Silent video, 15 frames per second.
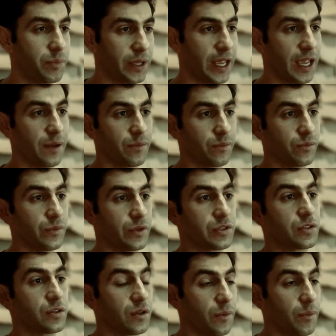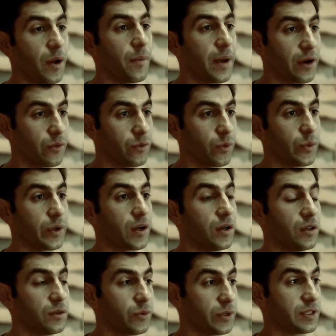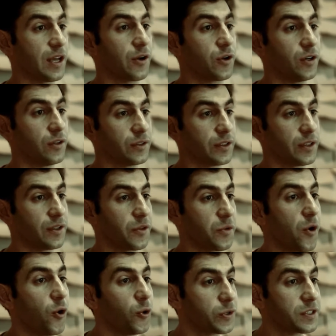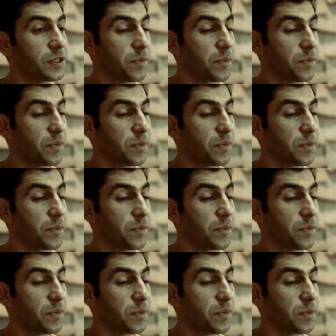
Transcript: became what's now called the Holstee